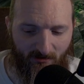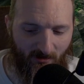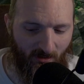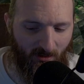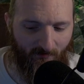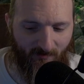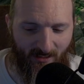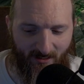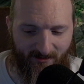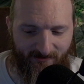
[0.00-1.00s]
We
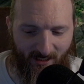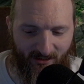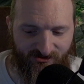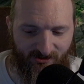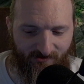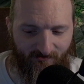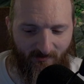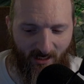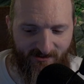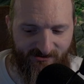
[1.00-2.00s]
got Contagion,
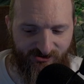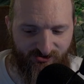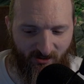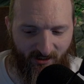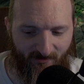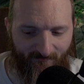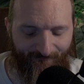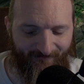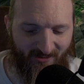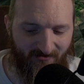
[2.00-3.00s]
Essence Drain,
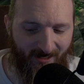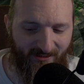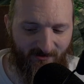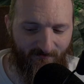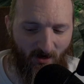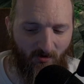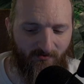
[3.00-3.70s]
Lightning Bolt.